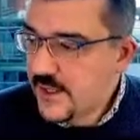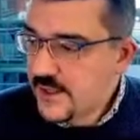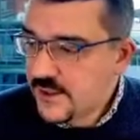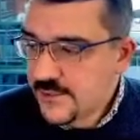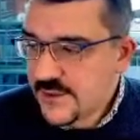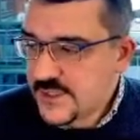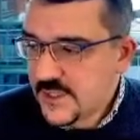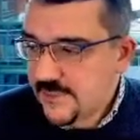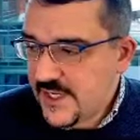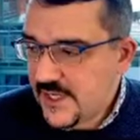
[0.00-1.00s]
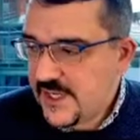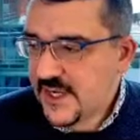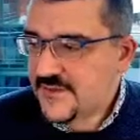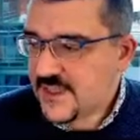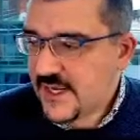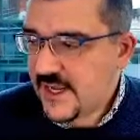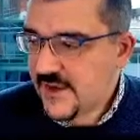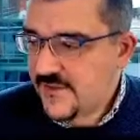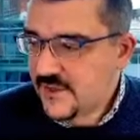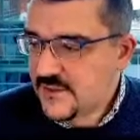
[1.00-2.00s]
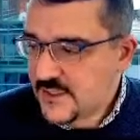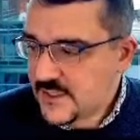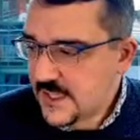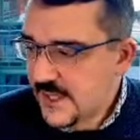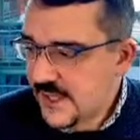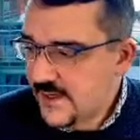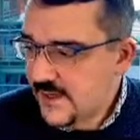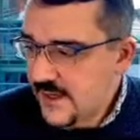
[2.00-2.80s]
you will see PDFs that have, here's a slide,